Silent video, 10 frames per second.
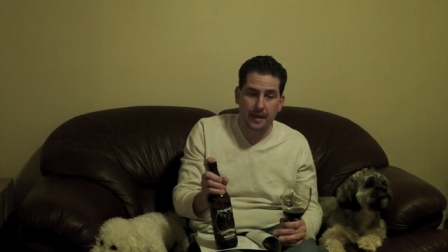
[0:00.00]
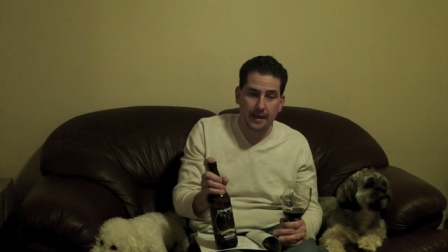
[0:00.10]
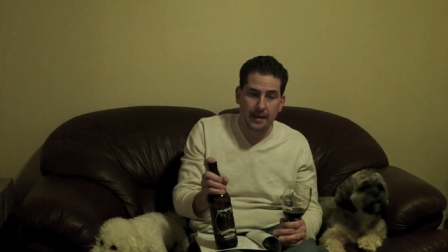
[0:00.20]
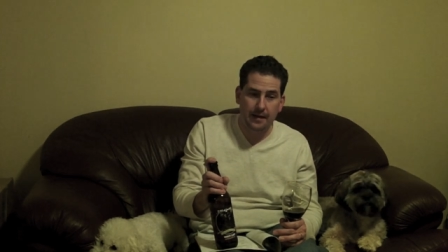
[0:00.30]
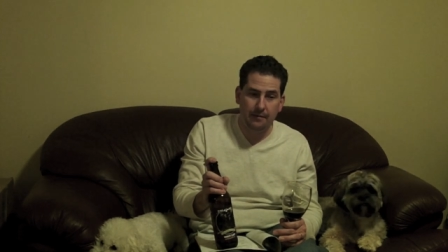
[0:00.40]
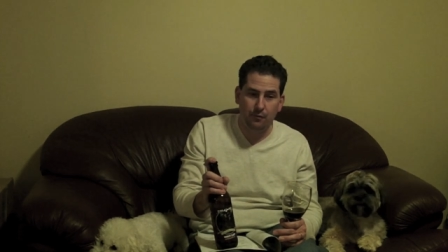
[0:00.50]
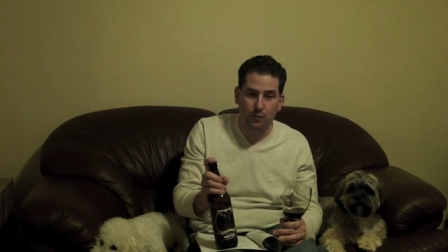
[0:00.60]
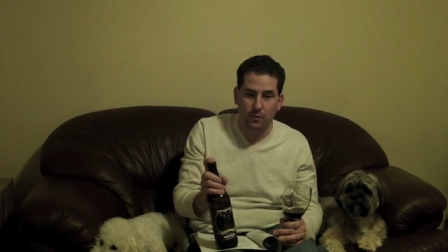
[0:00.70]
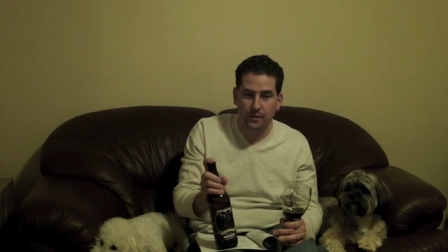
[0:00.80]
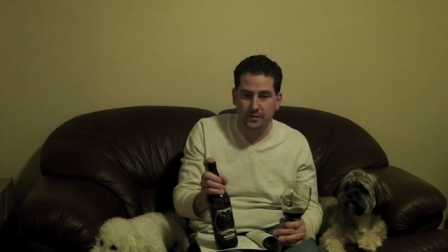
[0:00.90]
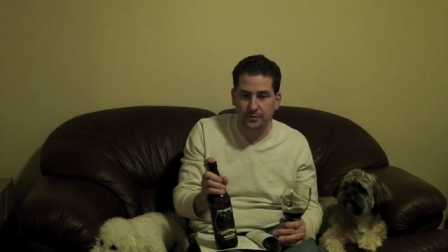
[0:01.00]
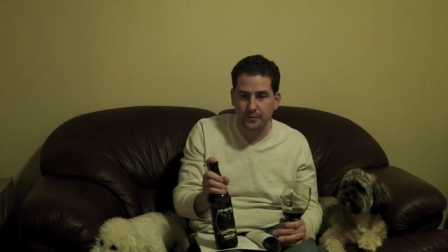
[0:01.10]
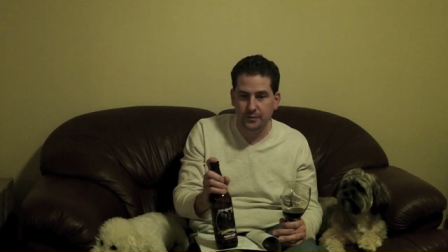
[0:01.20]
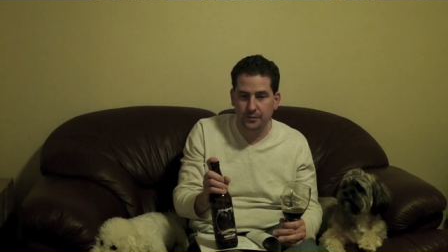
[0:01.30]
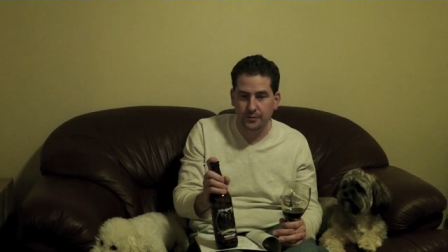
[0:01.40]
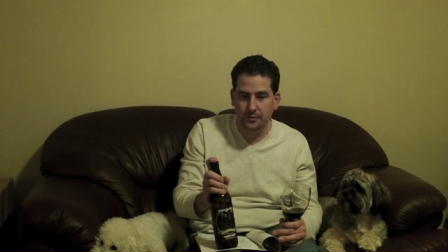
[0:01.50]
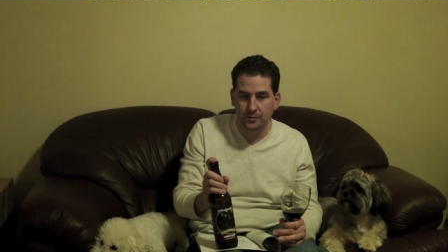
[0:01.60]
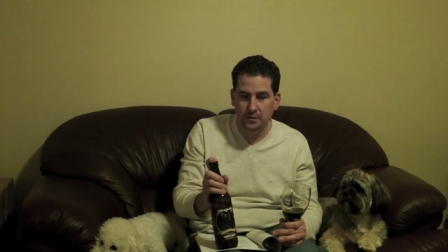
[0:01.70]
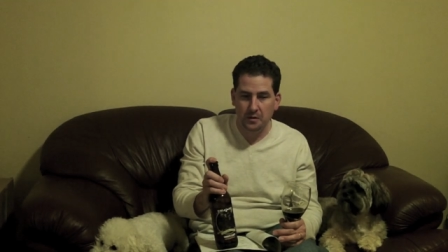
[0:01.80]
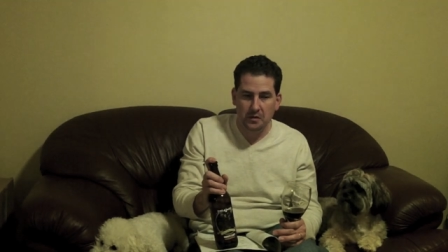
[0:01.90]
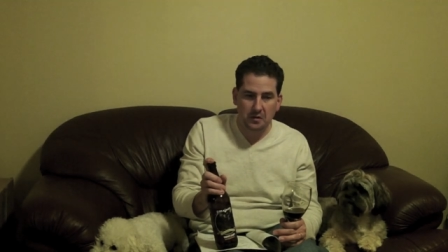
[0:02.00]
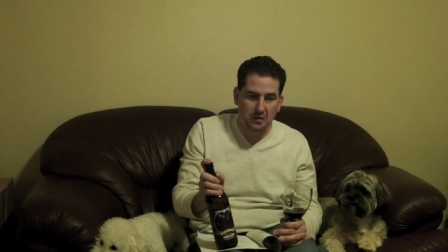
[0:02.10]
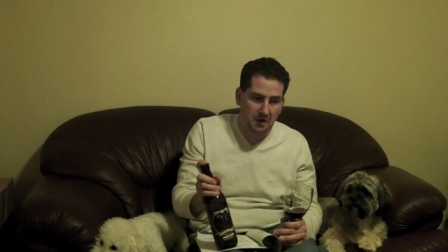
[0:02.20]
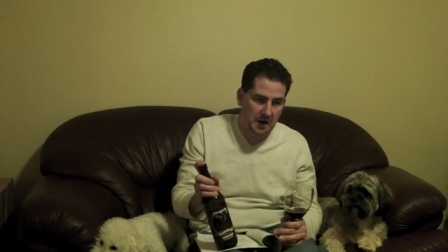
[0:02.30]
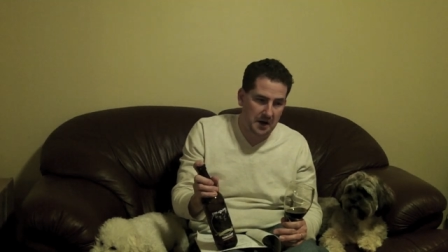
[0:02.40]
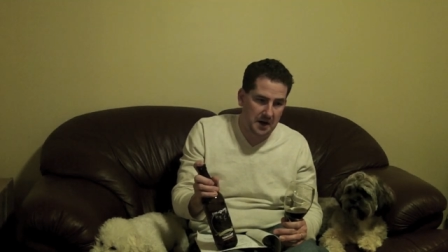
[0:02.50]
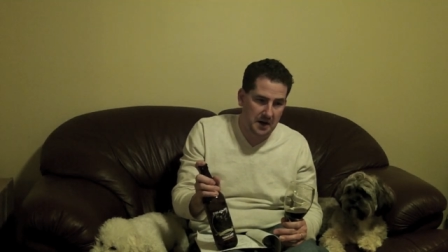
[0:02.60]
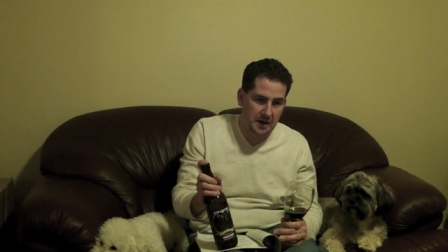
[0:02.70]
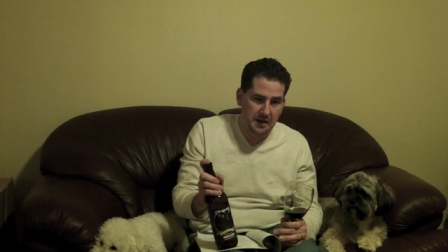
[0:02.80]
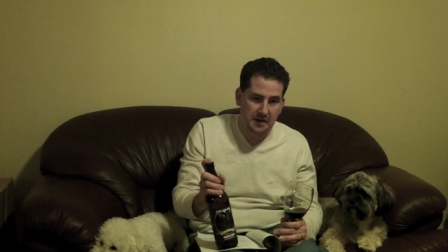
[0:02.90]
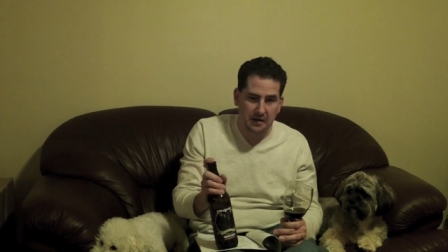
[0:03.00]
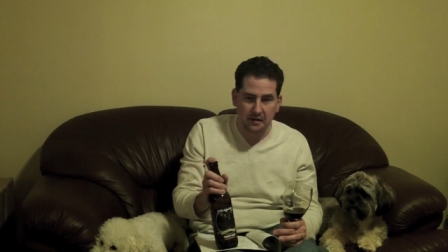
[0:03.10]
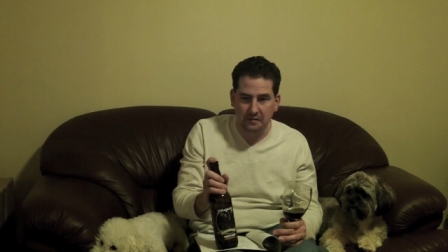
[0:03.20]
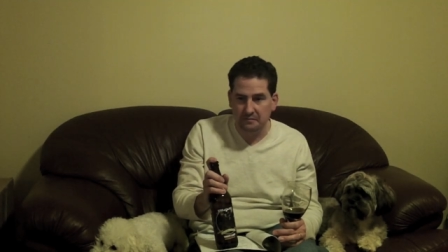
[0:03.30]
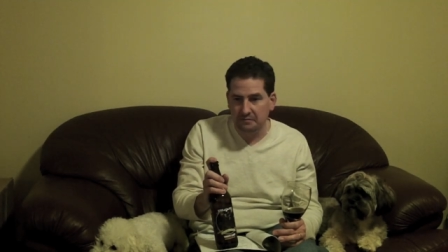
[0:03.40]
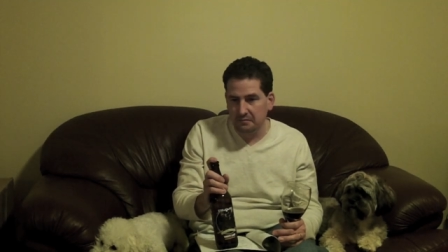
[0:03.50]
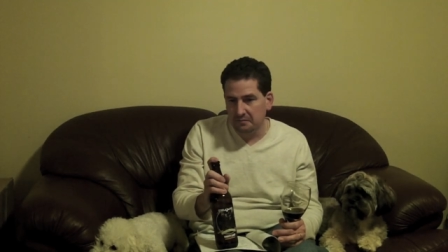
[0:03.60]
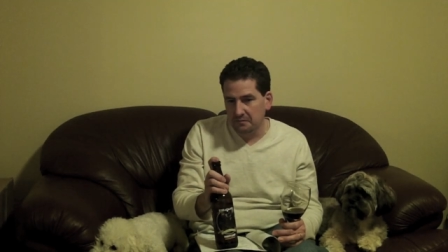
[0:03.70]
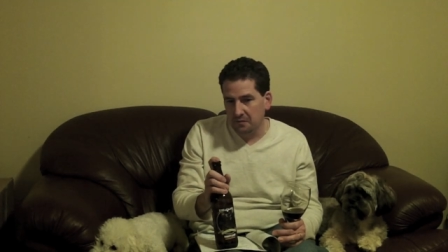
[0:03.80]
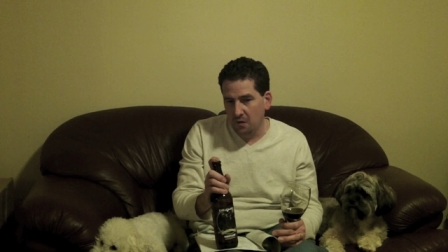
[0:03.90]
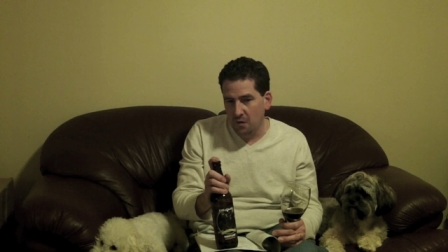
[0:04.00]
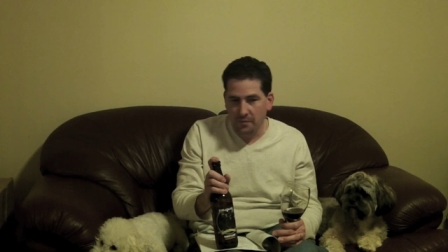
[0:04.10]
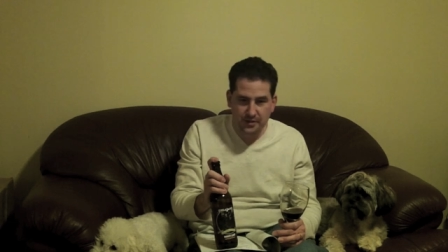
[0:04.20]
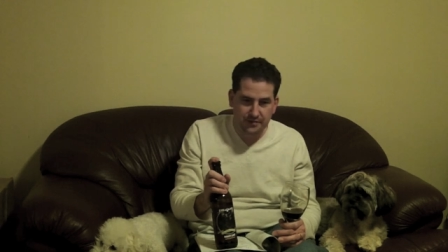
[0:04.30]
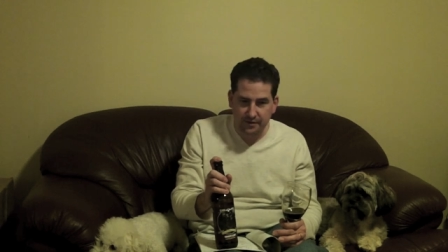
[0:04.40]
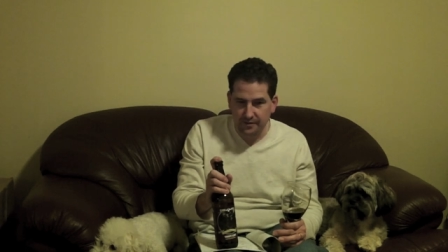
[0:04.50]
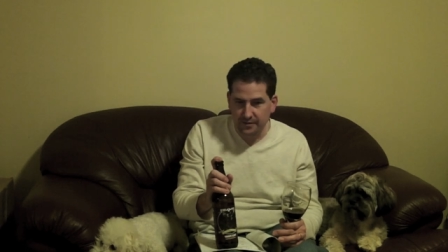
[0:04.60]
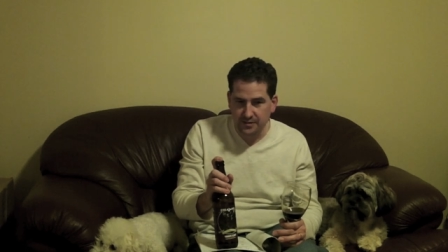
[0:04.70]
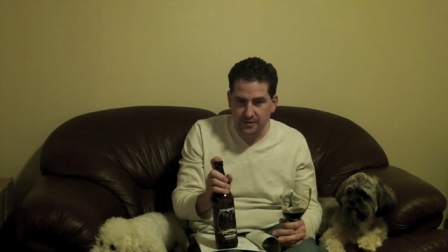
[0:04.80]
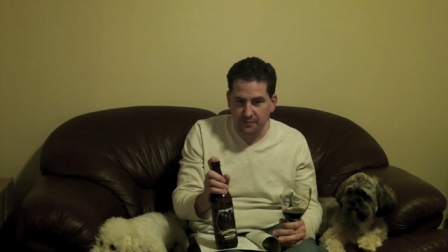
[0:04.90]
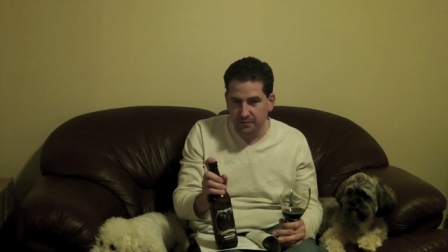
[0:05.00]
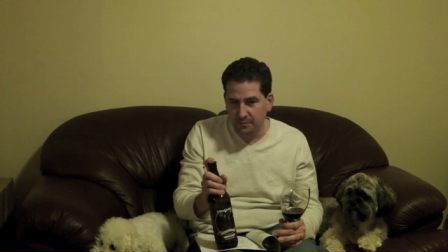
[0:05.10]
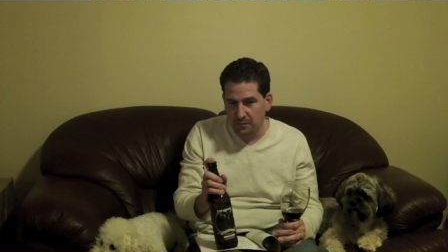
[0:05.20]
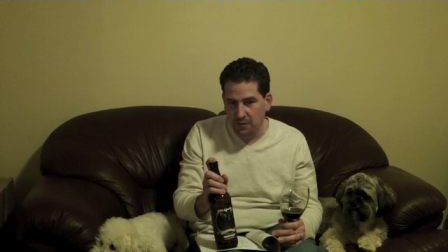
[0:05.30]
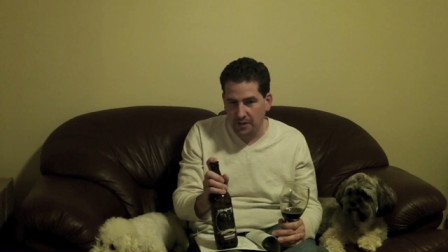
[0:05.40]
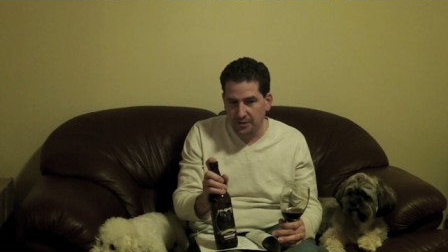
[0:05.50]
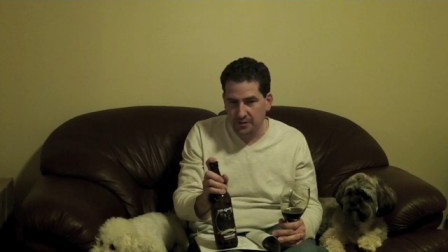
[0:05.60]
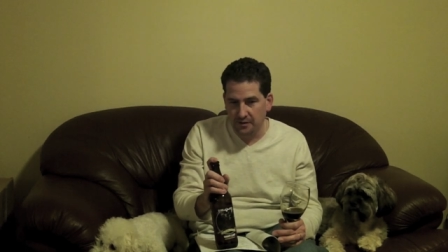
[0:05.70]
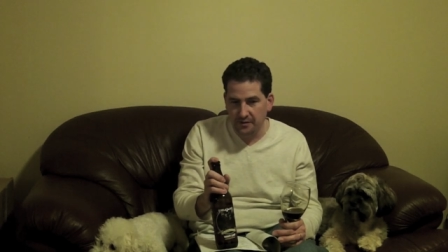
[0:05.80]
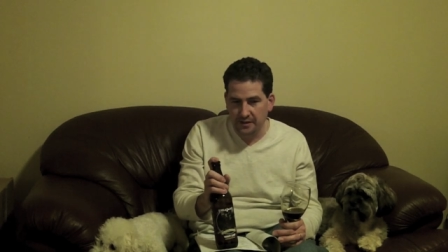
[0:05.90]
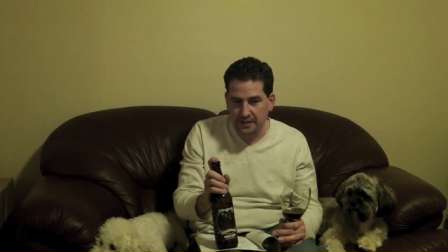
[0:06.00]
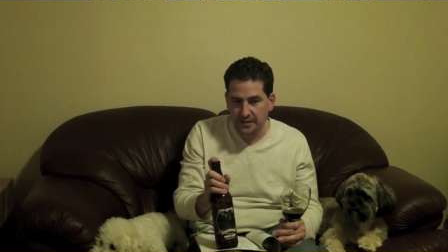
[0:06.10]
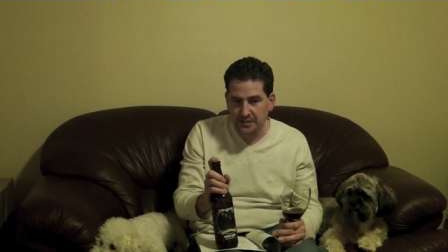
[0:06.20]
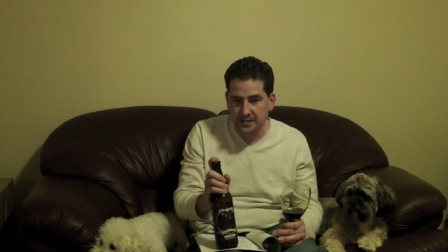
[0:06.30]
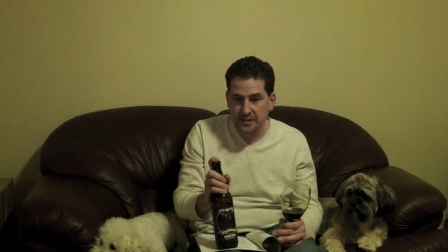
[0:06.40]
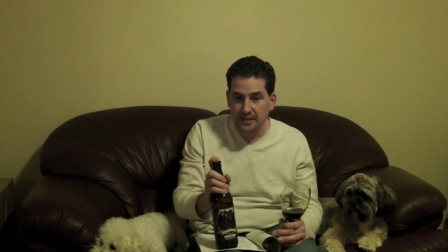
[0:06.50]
And according to Greg and a whole bunch of others that we've been watching on this,